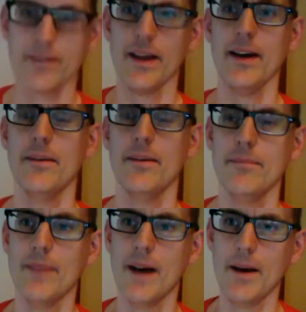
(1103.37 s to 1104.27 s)

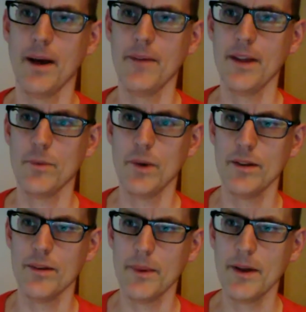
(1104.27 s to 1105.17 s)
I think
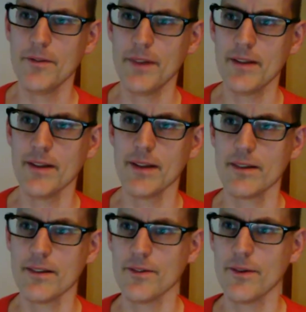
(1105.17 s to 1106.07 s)
one thing that
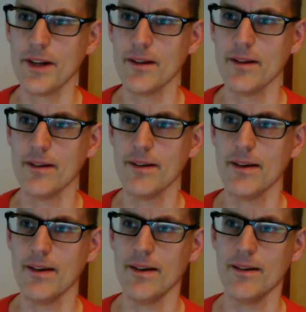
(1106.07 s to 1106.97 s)
is really
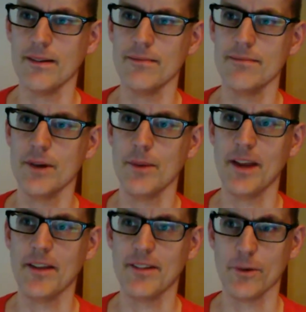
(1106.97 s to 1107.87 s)

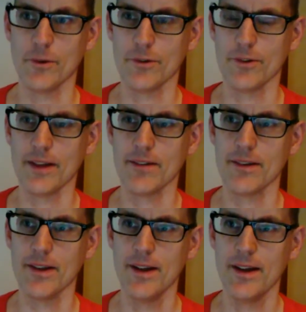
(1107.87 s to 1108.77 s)
amazing also,
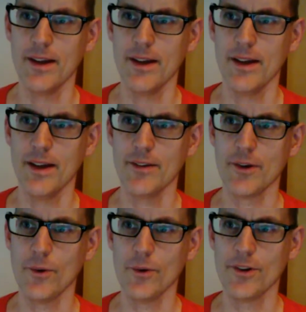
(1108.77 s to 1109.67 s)
that in
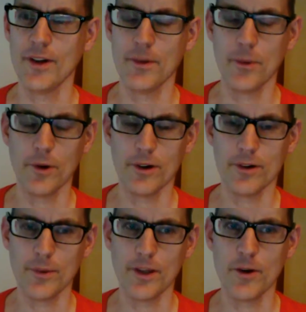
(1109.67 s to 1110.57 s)
the ordinary
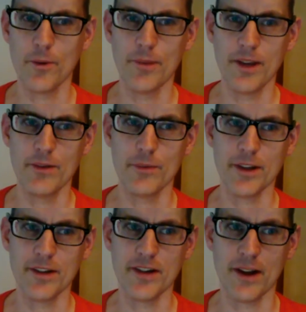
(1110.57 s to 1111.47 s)
world we compete
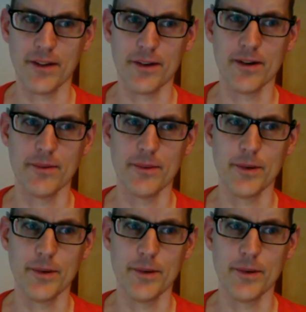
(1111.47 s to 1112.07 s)
with each other.